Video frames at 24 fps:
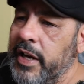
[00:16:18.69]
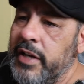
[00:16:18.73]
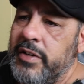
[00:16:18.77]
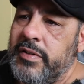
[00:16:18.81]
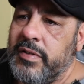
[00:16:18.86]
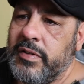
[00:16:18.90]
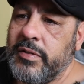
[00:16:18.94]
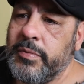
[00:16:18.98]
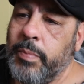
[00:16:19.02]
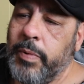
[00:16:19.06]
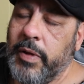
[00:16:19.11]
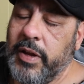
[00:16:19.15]

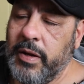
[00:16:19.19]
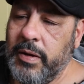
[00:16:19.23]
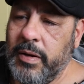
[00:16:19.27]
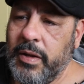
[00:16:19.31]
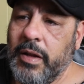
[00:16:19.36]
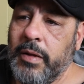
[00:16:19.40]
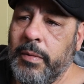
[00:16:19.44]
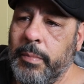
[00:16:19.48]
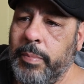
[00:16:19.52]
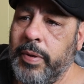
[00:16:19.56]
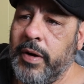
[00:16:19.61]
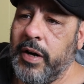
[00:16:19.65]
Extras play
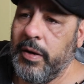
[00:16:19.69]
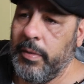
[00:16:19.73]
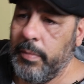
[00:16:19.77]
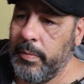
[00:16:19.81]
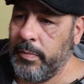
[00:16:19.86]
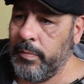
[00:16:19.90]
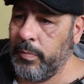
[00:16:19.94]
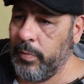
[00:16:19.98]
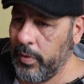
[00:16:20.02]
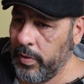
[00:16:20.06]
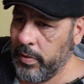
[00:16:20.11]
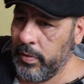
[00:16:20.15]
an
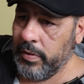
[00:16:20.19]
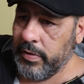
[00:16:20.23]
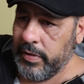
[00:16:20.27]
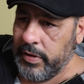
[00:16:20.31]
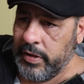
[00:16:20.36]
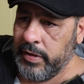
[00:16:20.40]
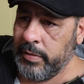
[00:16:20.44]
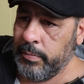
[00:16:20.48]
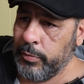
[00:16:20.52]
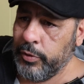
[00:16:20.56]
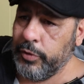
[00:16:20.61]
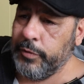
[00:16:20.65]
important role
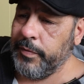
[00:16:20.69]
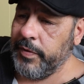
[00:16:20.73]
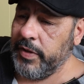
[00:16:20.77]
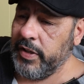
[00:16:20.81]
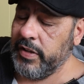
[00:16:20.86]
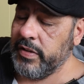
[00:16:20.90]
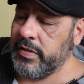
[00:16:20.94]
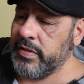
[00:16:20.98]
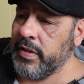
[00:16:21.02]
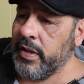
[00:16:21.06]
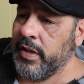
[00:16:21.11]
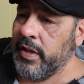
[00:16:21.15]
in
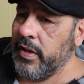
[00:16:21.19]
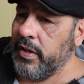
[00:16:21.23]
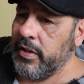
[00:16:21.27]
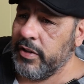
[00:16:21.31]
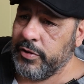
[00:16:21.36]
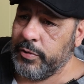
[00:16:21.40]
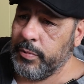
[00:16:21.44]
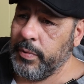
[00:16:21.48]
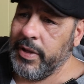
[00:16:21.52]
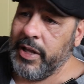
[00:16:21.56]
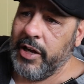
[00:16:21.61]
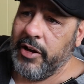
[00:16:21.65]
movies,
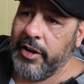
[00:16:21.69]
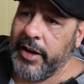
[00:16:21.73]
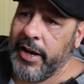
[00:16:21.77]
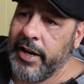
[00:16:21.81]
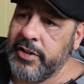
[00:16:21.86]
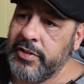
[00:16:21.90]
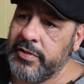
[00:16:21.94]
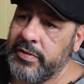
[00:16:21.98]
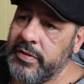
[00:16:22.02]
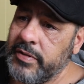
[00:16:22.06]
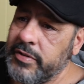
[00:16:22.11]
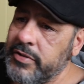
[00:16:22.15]
because without
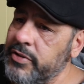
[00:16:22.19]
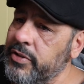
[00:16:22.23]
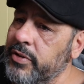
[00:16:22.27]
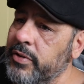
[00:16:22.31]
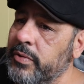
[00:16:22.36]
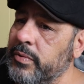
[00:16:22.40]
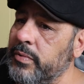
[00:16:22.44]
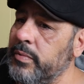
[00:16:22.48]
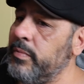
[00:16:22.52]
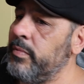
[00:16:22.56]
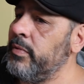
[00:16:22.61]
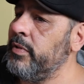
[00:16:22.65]
extras, you
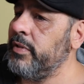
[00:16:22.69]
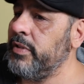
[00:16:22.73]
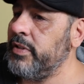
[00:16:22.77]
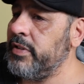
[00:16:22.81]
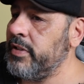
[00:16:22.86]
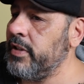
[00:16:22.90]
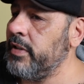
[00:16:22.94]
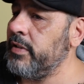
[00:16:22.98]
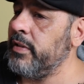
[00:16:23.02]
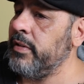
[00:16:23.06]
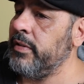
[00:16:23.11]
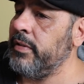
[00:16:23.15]
don't really
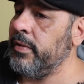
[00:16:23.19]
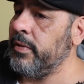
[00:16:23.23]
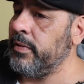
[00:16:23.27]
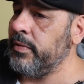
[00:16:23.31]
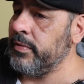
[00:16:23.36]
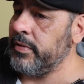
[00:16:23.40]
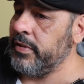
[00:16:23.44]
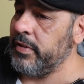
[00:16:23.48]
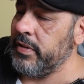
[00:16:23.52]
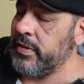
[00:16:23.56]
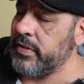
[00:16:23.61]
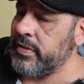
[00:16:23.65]
set the
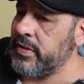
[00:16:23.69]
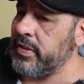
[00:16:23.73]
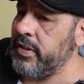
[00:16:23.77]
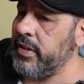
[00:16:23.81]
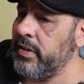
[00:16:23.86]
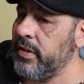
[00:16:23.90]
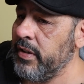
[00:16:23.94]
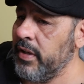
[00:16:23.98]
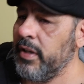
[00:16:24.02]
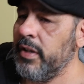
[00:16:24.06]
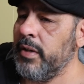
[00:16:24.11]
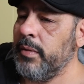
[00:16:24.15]
tone in the scene.
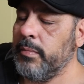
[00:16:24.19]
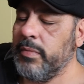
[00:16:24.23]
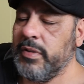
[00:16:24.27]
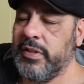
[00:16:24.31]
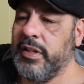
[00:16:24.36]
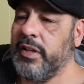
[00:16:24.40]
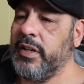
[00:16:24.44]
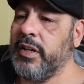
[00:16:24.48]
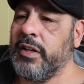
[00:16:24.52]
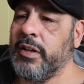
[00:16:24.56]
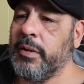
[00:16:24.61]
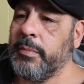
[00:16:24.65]
Yeah. But
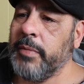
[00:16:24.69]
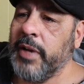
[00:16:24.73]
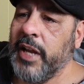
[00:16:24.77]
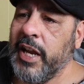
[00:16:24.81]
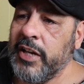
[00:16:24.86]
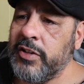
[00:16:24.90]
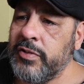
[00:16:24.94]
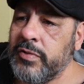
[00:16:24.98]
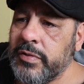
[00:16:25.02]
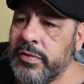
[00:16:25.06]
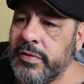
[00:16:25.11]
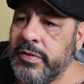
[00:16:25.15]
did it come
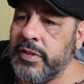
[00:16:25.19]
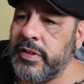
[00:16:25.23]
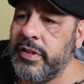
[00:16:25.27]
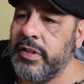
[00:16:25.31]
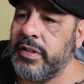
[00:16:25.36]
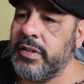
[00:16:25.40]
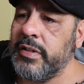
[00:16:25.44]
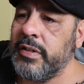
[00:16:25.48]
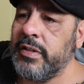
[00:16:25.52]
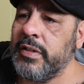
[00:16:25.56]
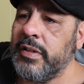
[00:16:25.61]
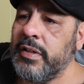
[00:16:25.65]
natural to
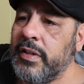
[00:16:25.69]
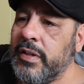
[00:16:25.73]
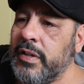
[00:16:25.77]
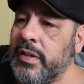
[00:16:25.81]
you?